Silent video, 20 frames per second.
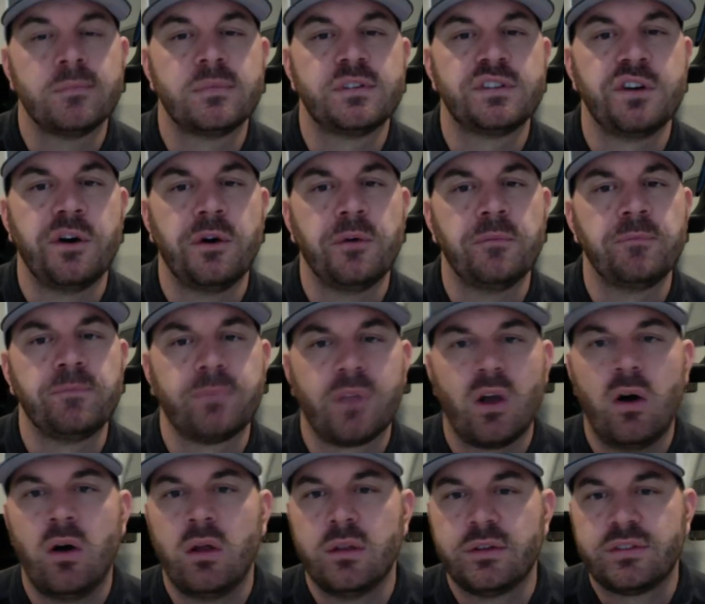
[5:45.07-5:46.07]
So
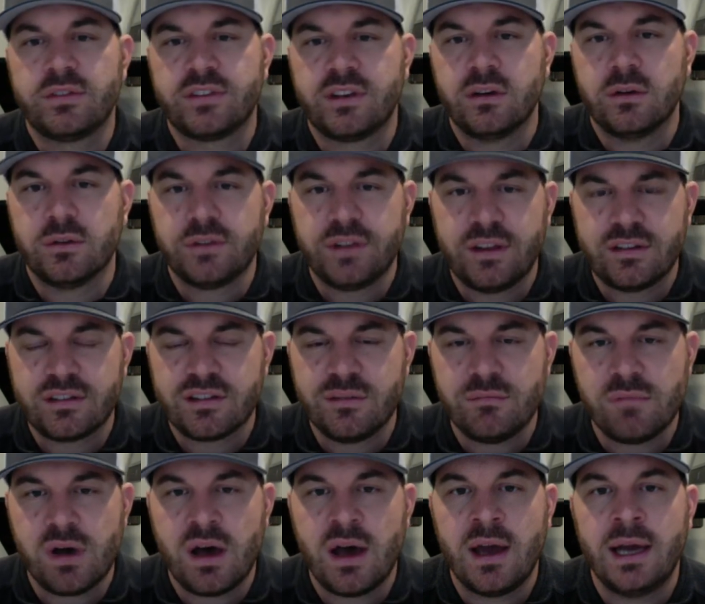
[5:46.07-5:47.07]
all the skill sets
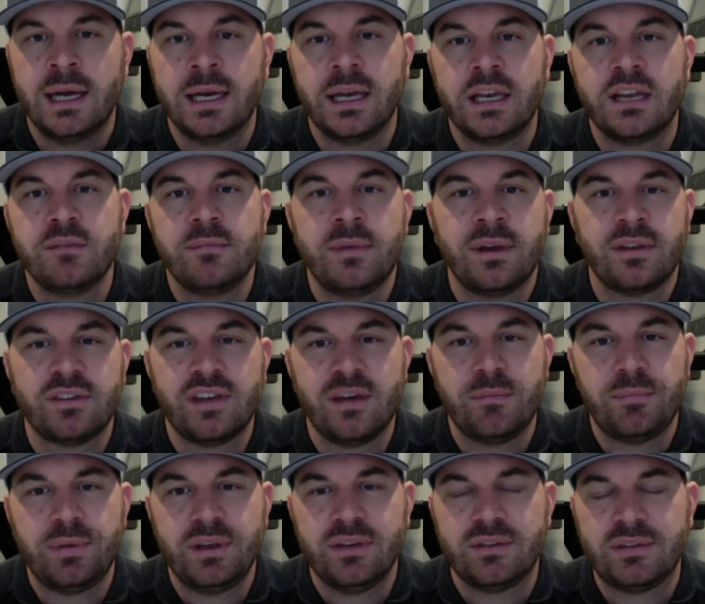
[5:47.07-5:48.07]
combined, and you mix
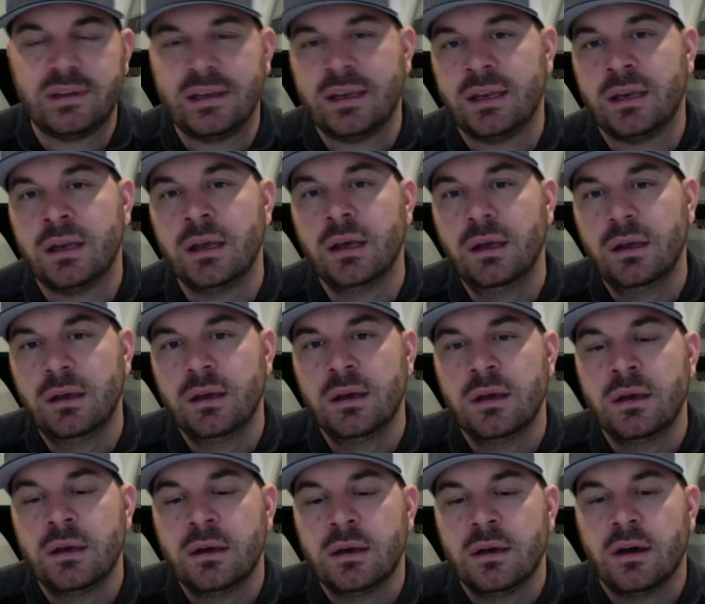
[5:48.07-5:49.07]
that piece in,
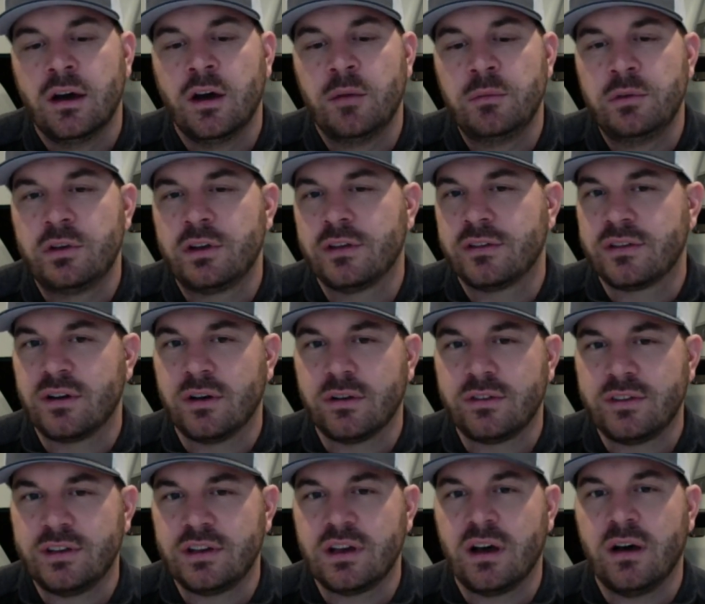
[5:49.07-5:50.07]
you can start to
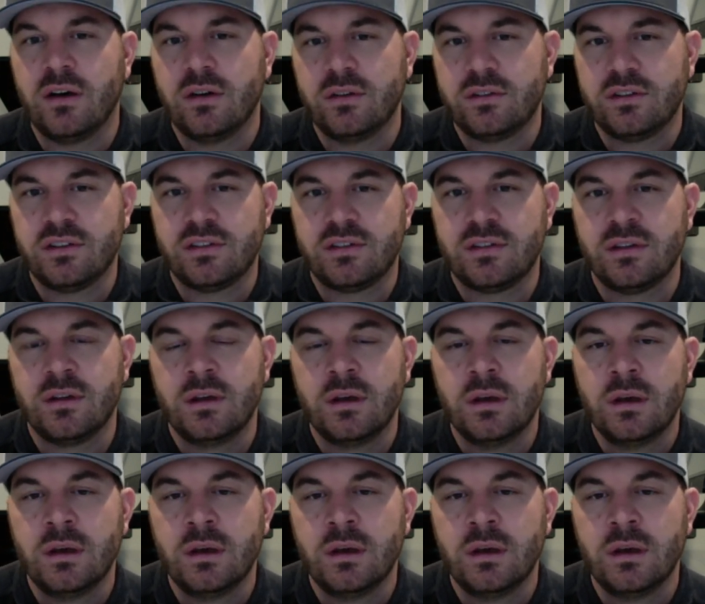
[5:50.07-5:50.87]
see colleges